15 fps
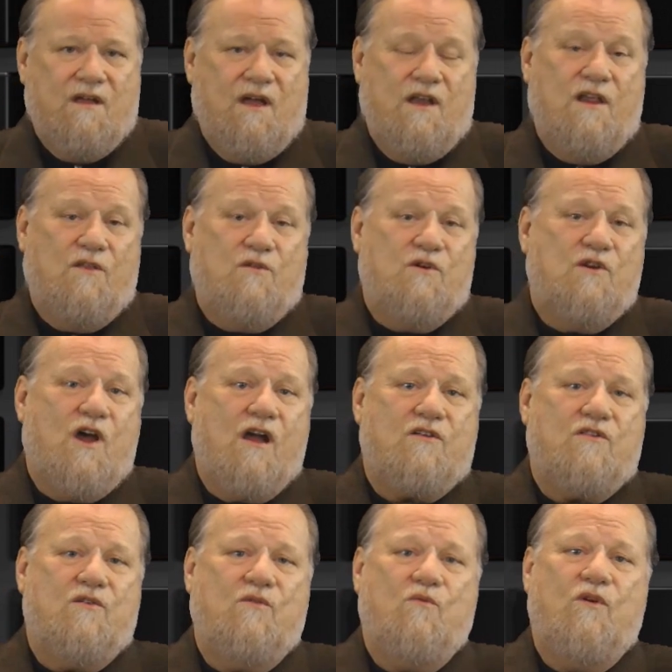Another
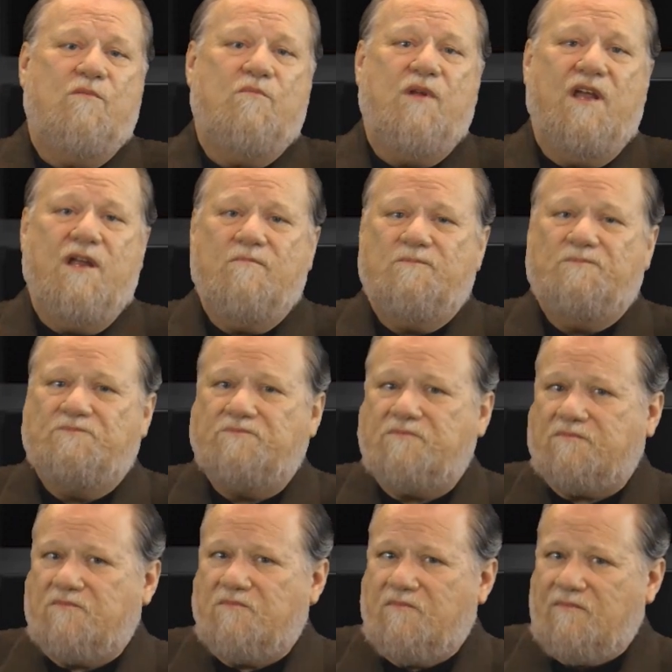doctrine would be
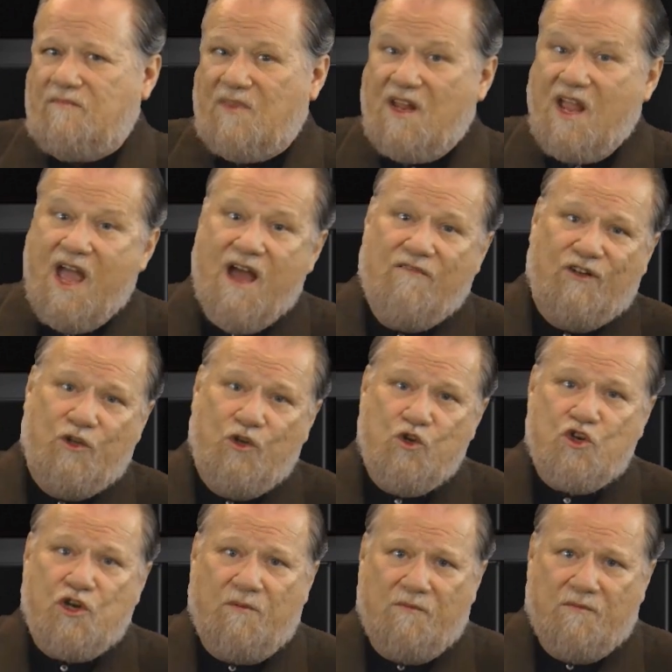
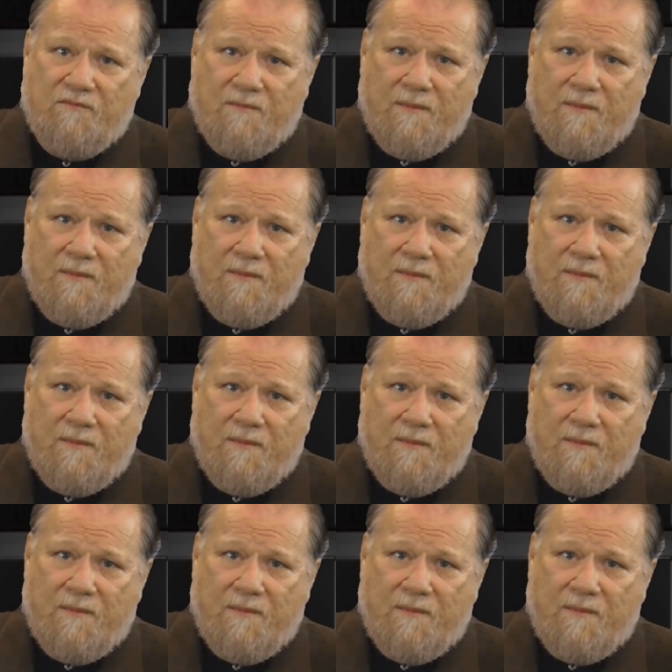evolution.